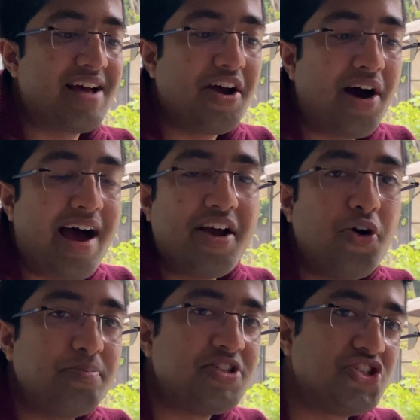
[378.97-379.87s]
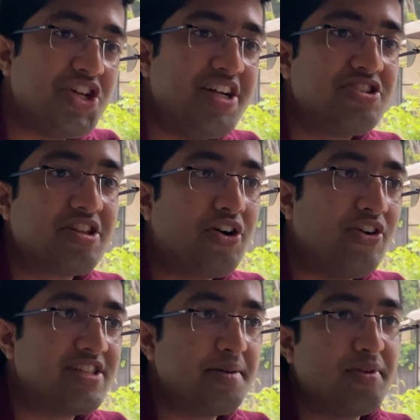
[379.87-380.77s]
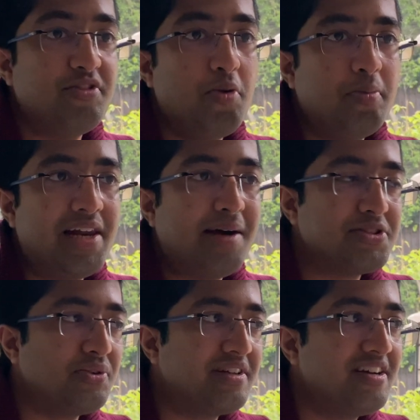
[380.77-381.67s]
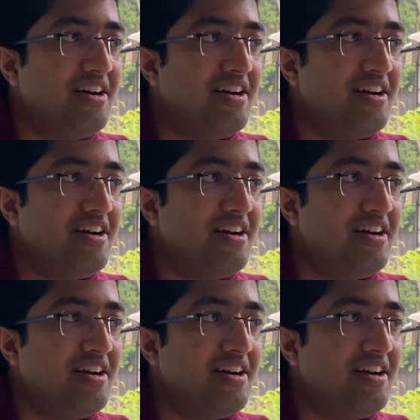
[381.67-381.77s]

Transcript: I hope they change the concept of the mobile app so it